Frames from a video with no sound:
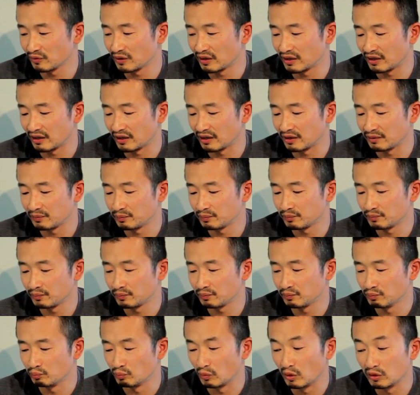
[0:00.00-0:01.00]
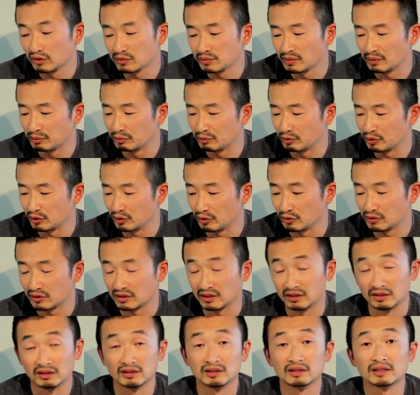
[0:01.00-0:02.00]
uh, most people use
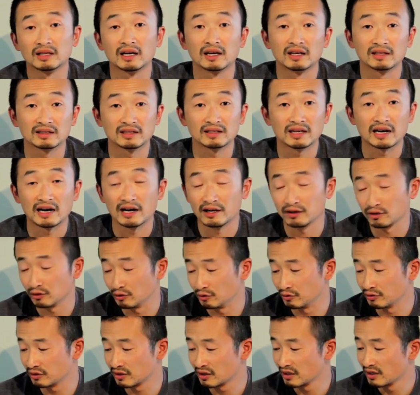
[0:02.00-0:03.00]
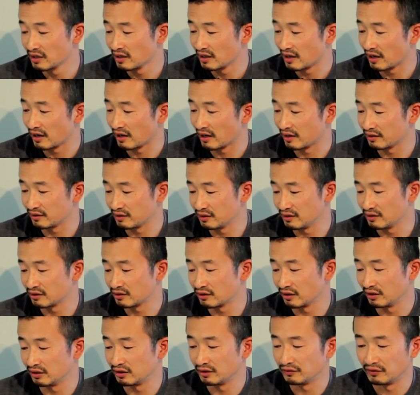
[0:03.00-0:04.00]
and that I use are uh, the
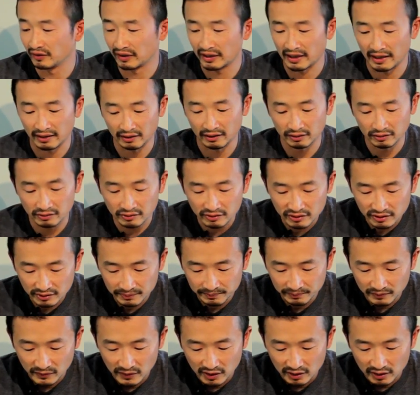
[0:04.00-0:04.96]
scientific anglers.